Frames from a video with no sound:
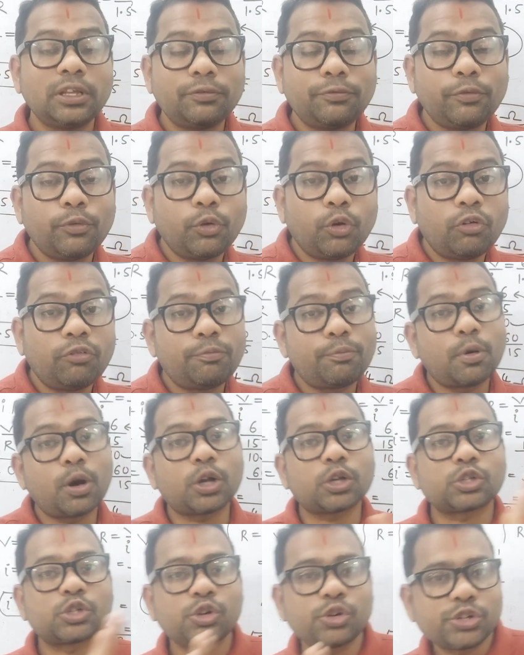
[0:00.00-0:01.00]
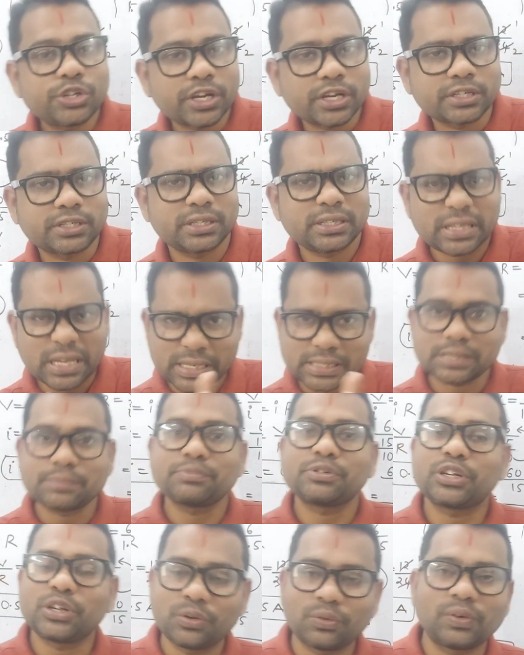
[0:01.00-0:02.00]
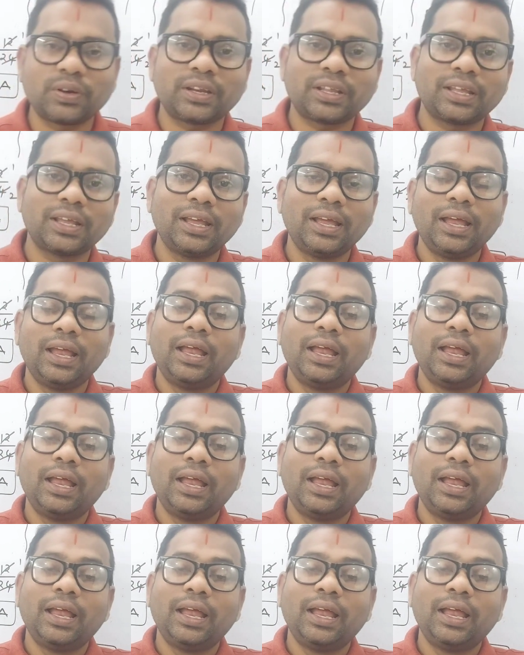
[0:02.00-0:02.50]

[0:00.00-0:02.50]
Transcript: the flow of positive charge. It's assumption only.